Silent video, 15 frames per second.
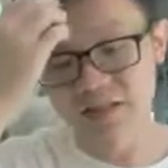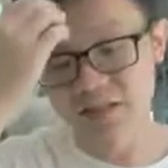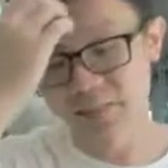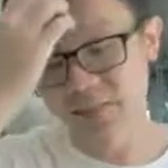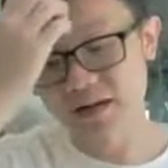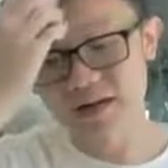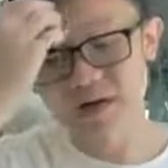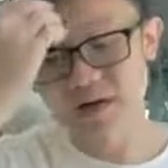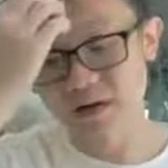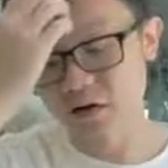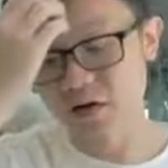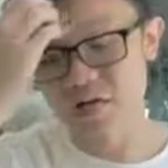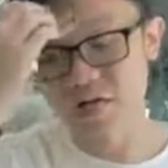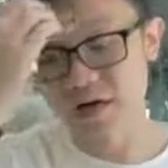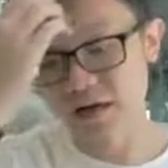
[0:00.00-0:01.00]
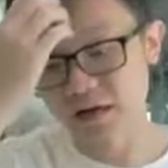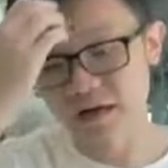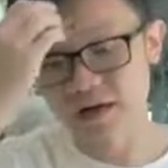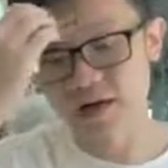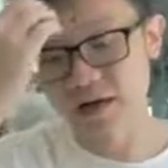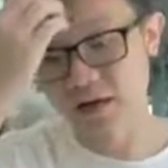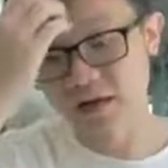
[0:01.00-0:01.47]
to spend a lot of
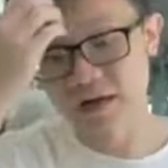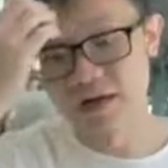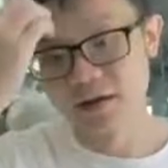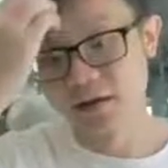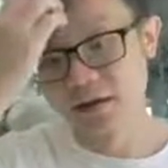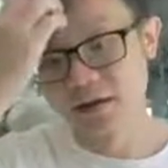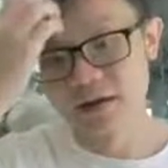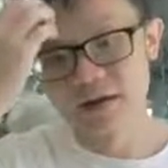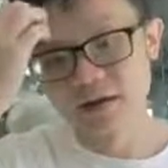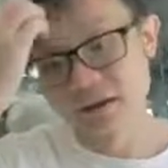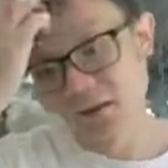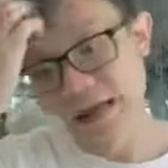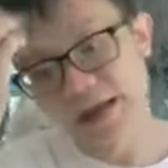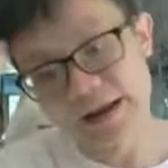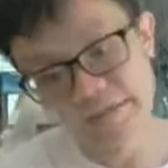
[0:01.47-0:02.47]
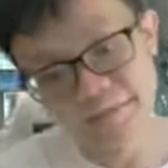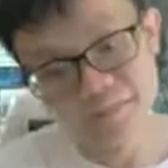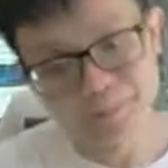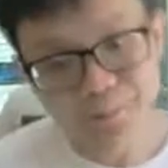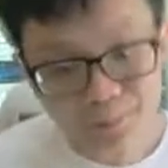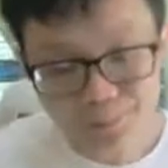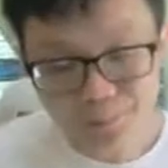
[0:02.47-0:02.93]
uh, time.
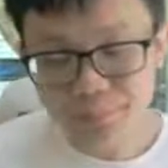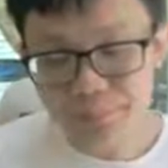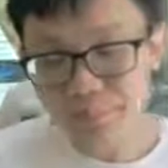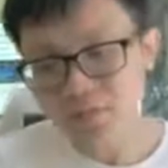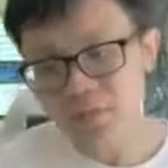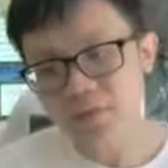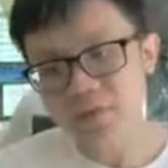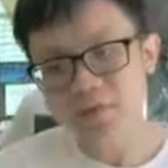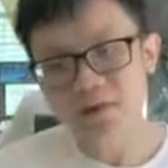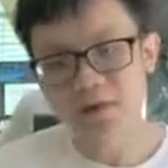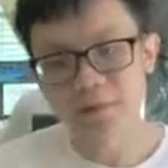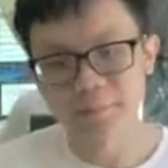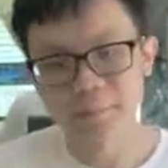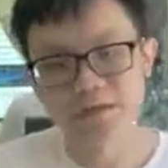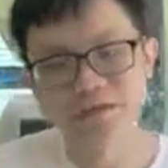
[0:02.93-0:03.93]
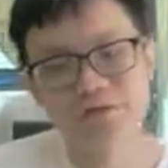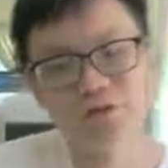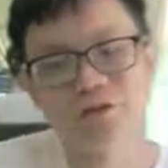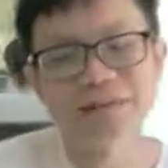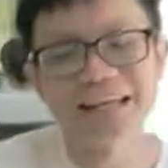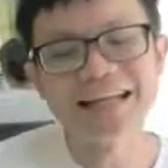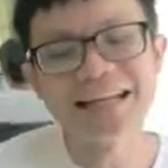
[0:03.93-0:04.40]
But you
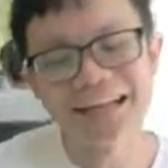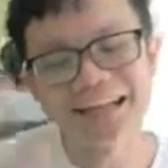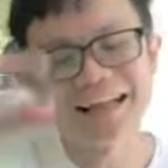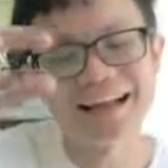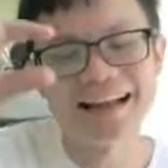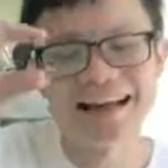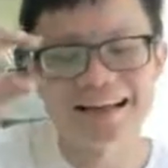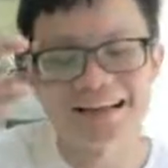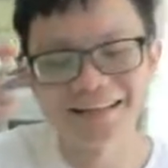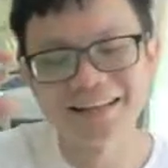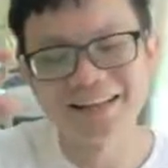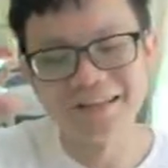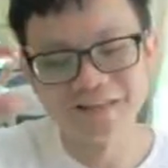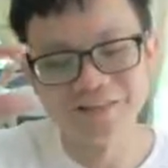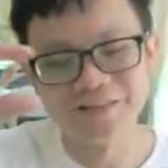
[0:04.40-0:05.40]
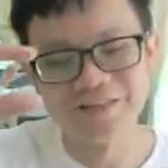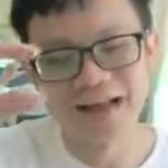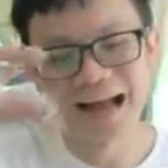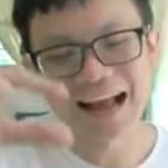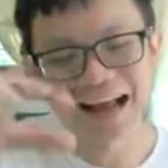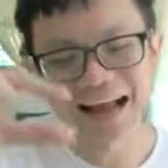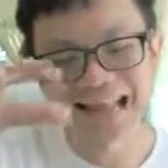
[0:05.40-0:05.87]
don't think like that lah. Later you,
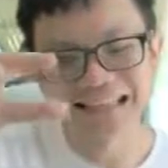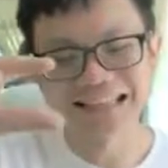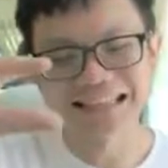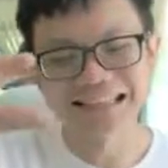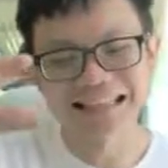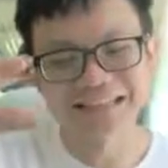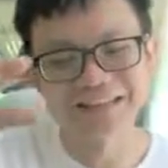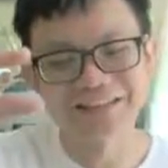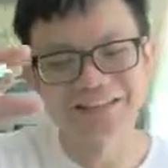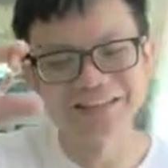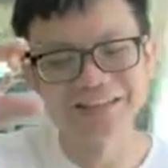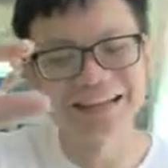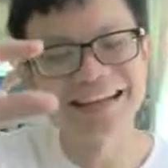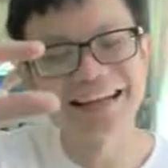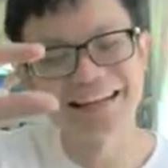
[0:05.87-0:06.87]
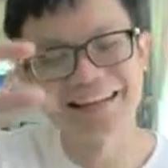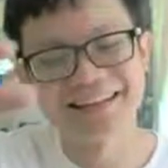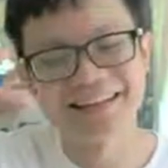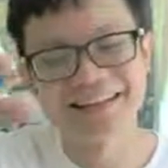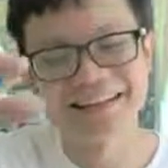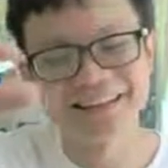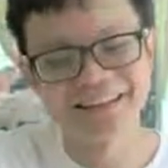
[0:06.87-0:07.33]
huh, I study psychology, you think like that,
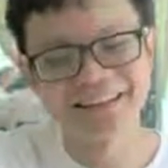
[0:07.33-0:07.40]
then you,